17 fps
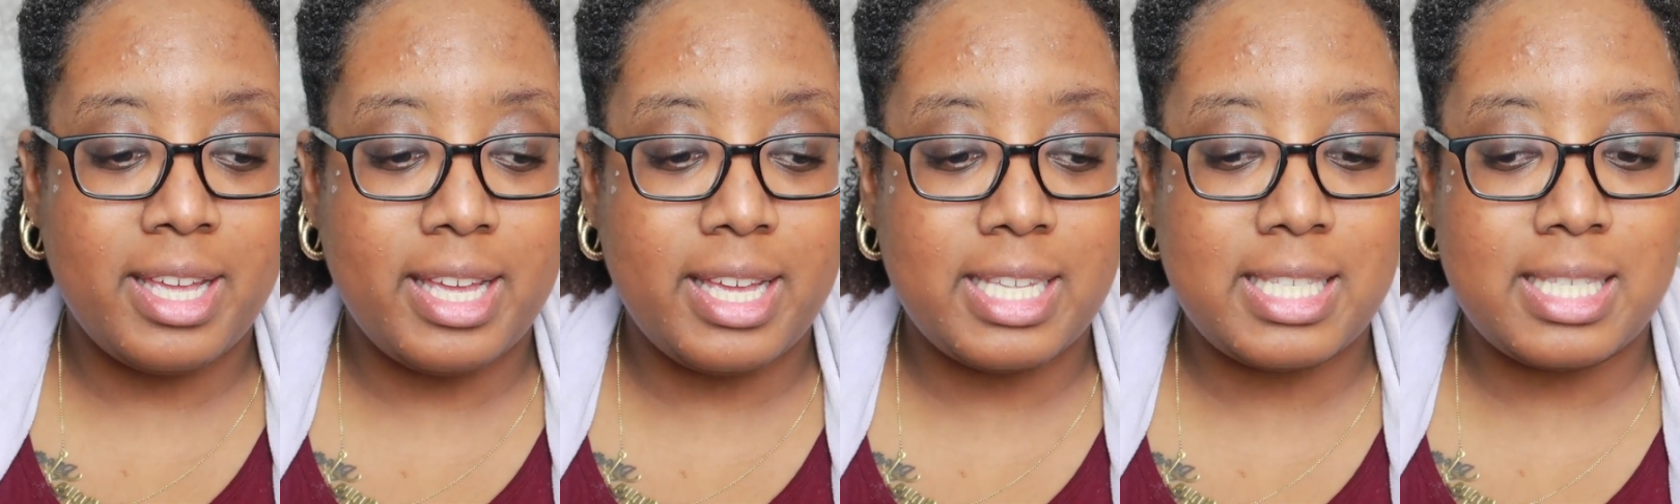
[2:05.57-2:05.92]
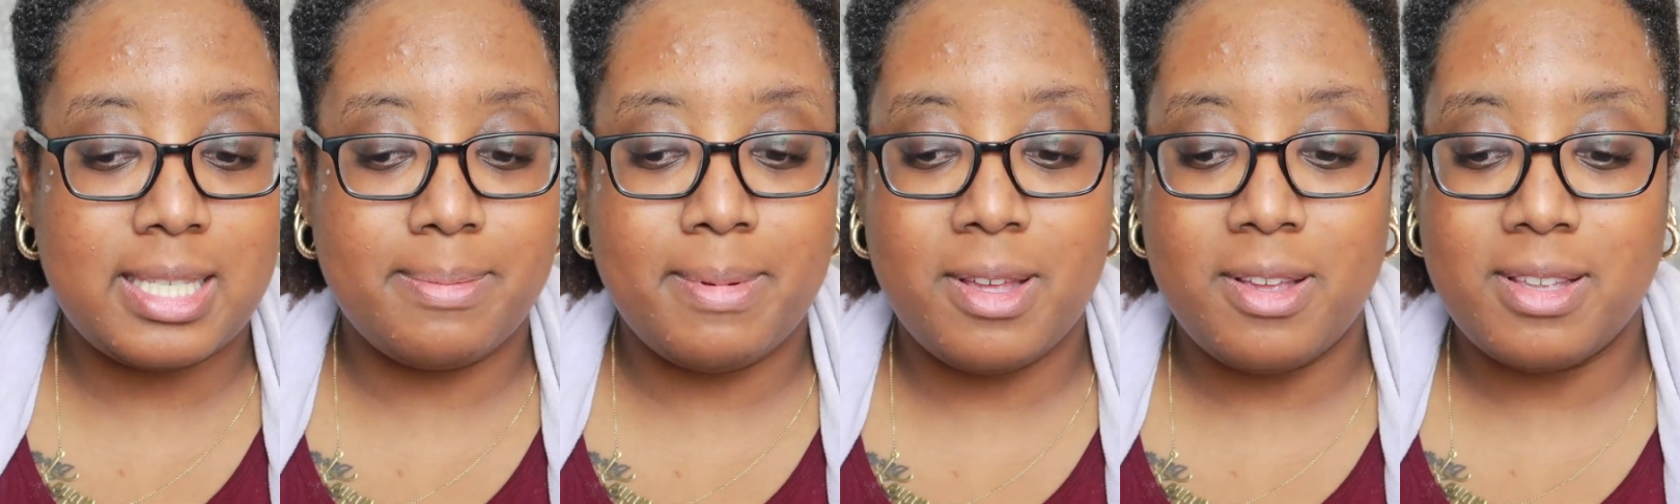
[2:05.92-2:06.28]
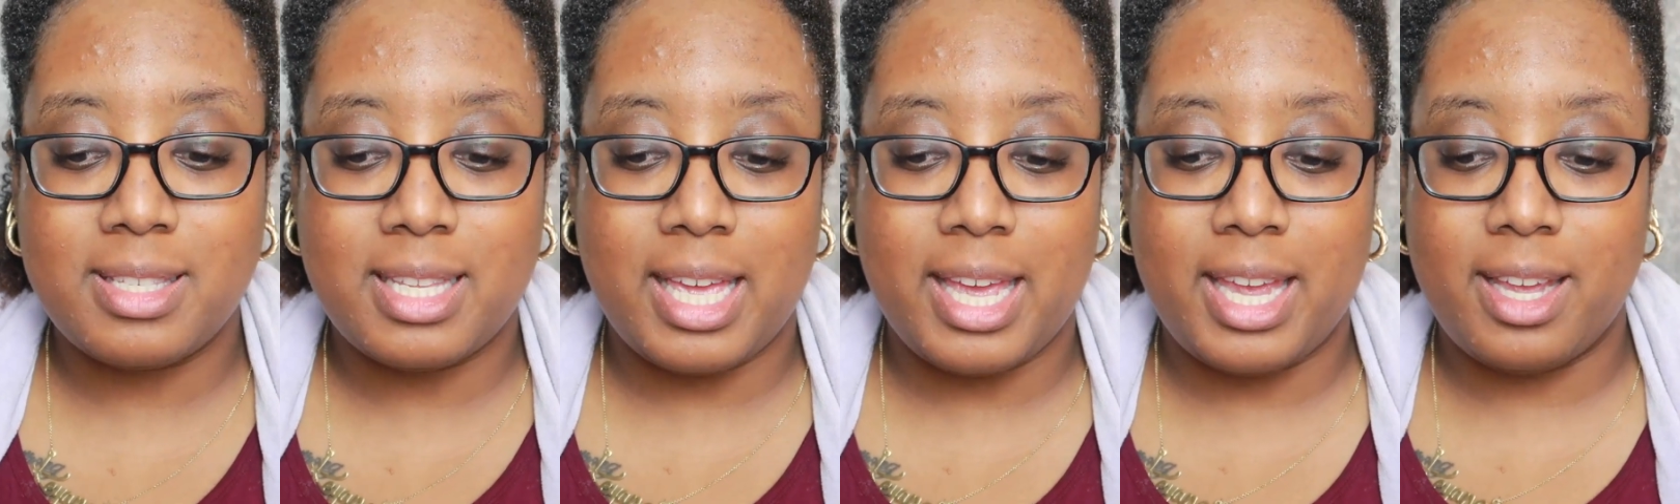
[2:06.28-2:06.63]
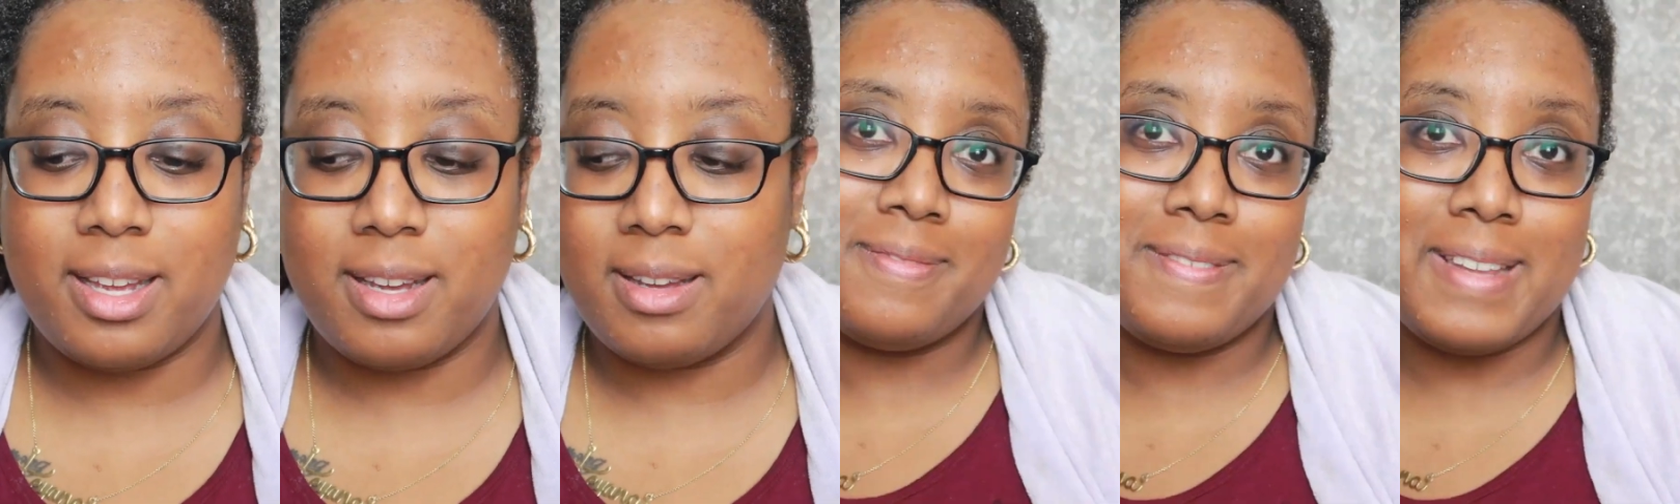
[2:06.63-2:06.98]
It smells
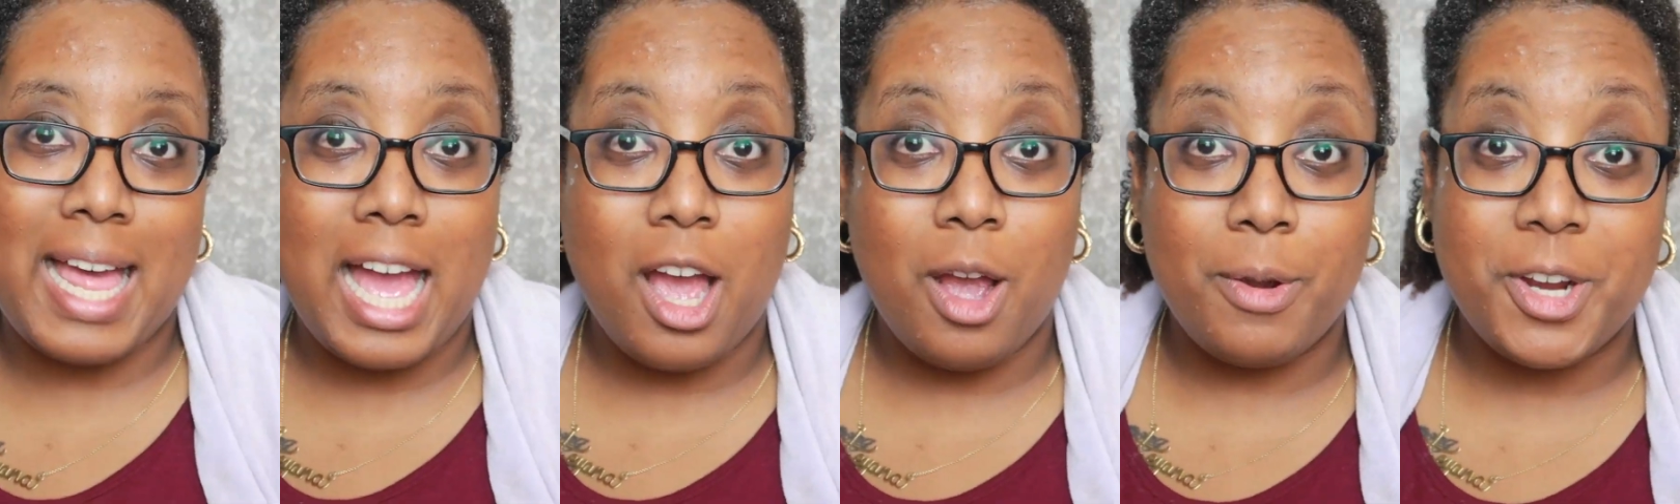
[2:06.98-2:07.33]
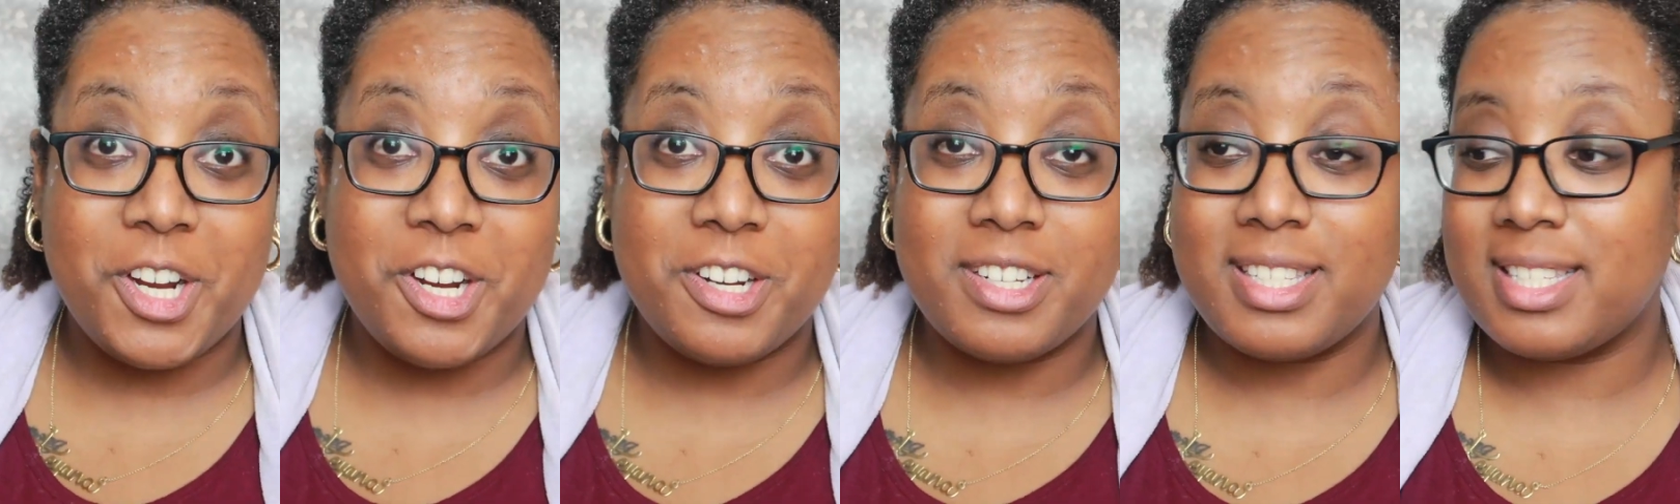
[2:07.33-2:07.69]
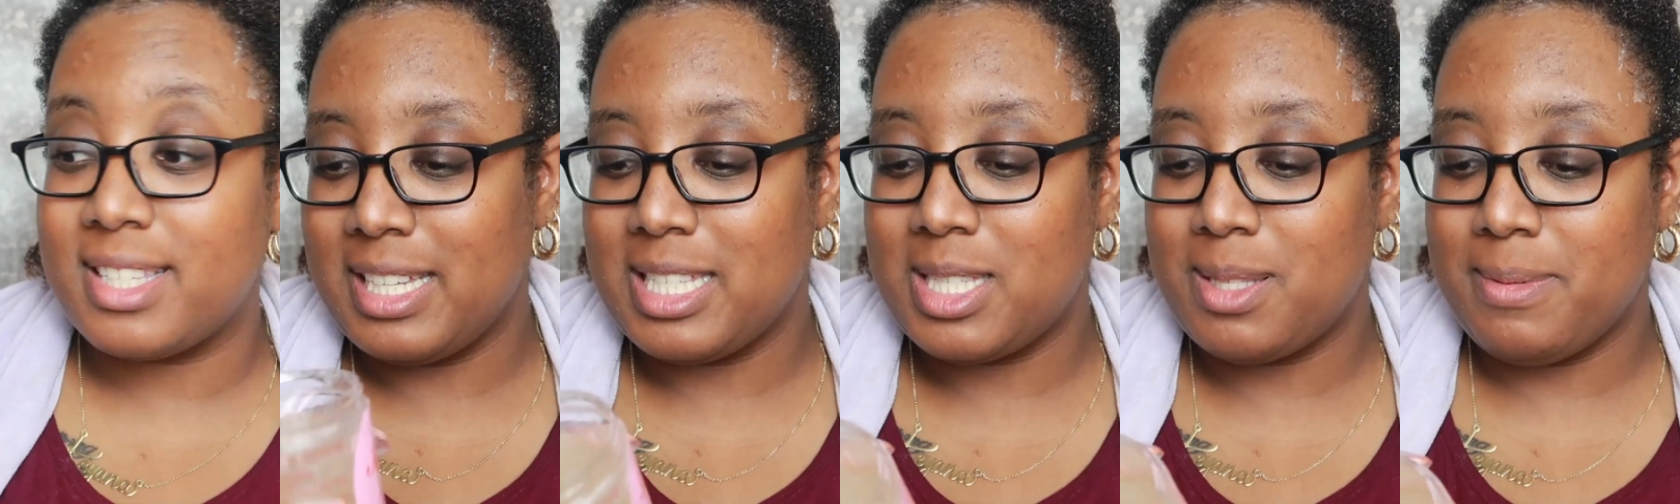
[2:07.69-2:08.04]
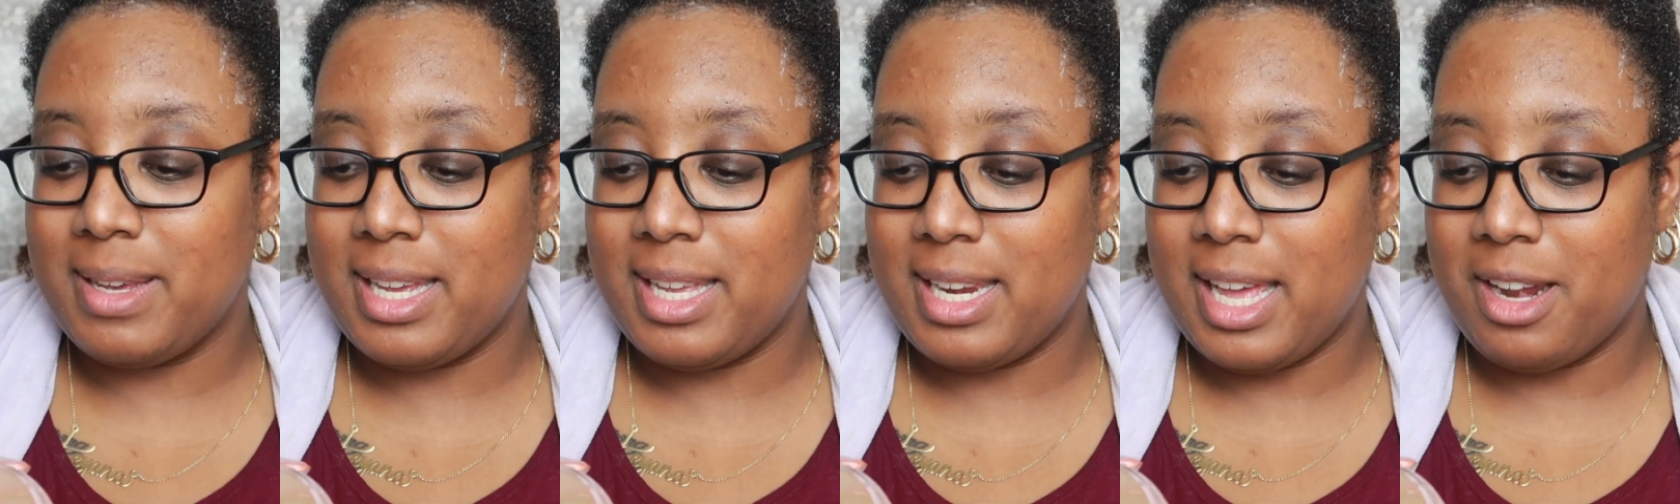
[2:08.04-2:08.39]
like flowers. This
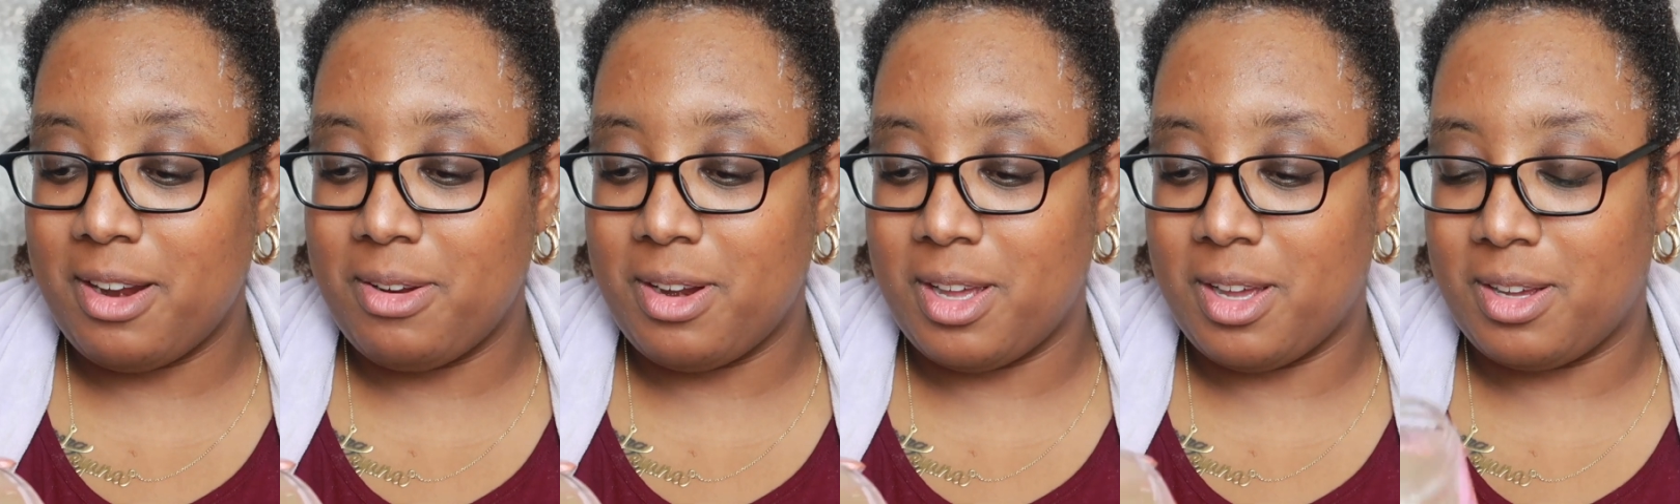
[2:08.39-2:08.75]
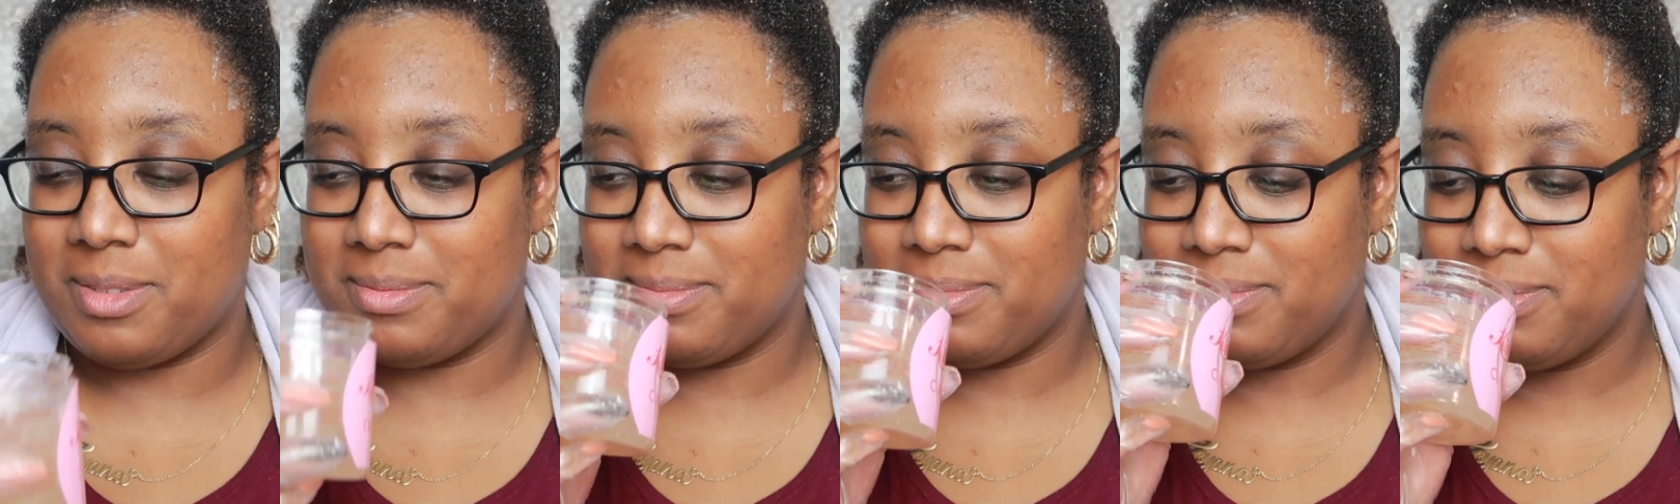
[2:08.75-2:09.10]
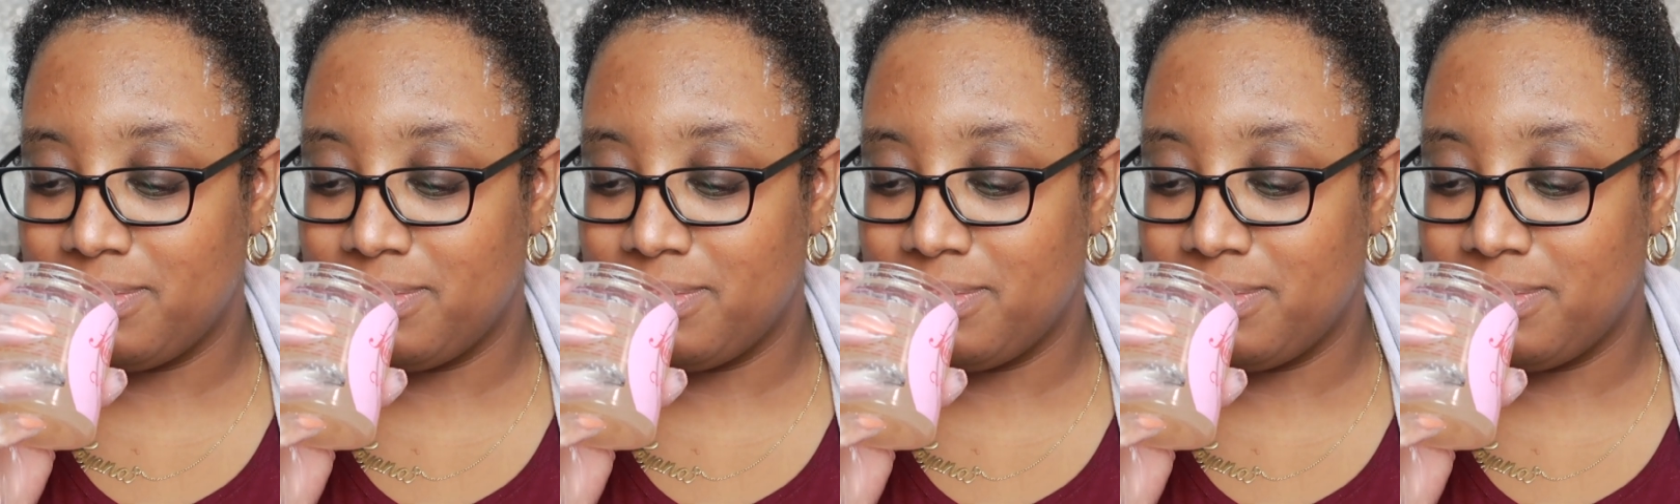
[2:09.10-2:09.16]
one, I don't know.